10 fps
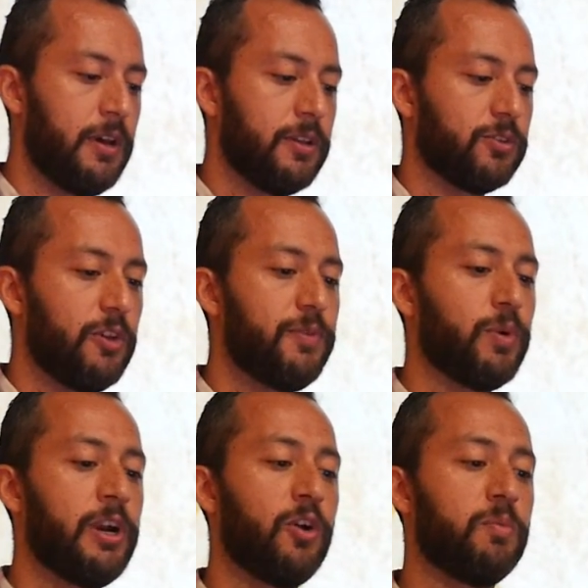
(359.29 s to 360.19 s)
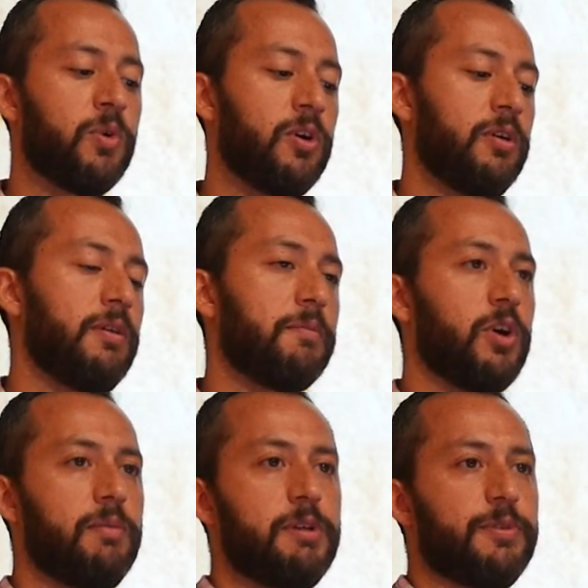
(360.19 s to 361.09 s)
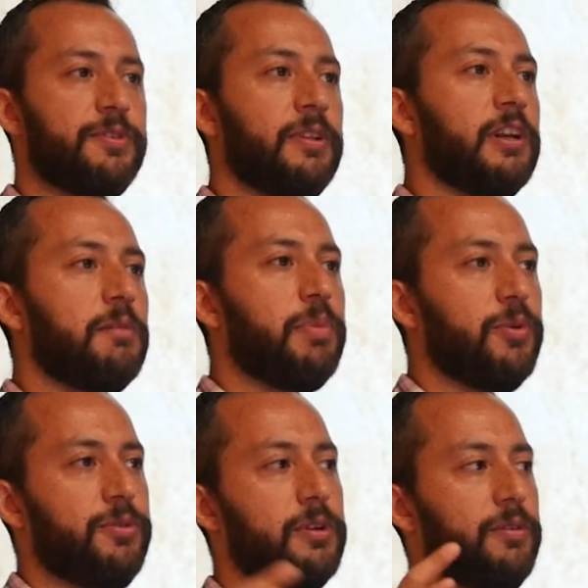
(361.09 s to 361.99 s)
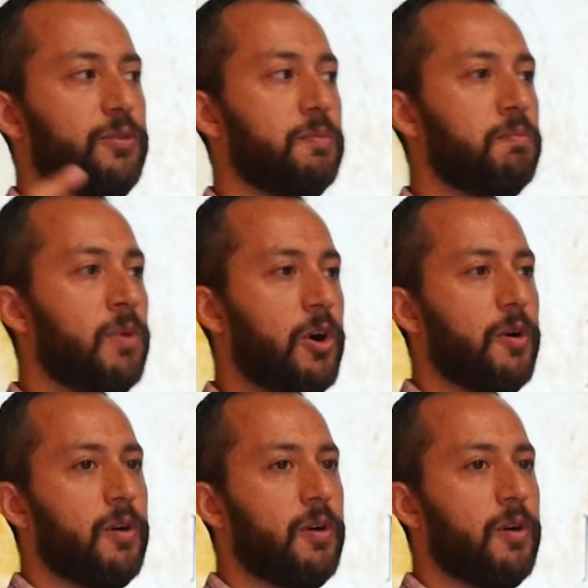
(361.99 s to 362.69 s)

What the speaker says: So if you want to know more, I'm going to be presenting a poster tomorrow